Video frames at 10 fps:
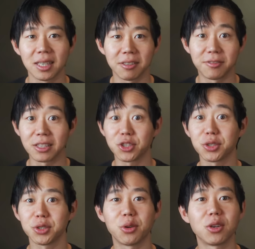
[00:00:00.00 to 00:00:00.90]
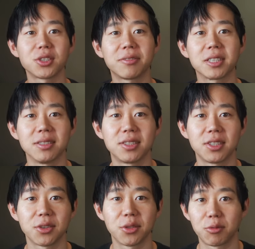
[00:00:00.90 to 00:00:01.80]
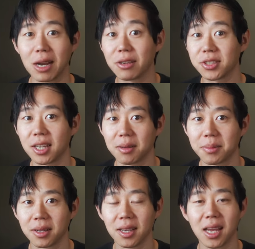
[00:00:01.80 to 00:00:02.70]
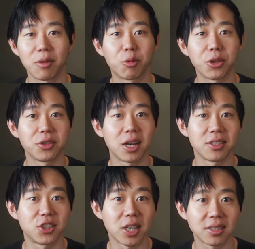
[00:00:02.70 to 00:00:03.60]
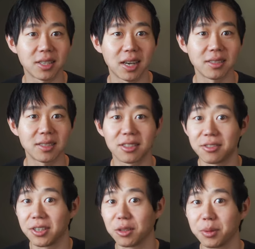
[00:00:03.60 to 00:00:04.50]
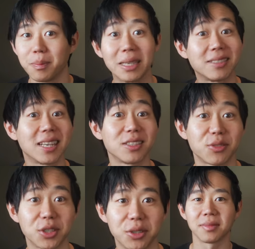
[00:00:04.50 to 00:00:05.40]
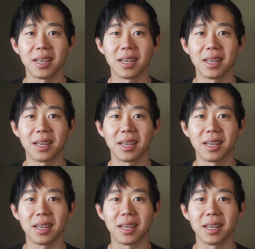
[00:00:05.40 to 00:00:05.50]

In venture, you also have to consider the round setup and whether or not the check size that's available makes sense for you.